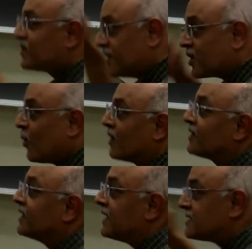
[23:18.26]
on
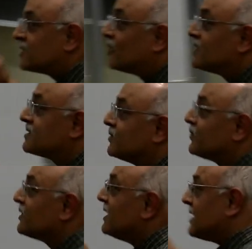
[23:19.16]
inequality and so on and so
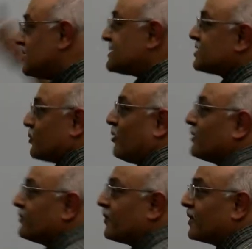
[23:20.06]
forth, then this is a
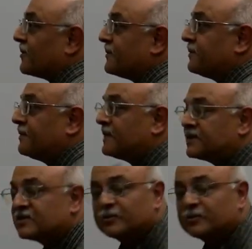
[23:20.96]
problem for you. This is a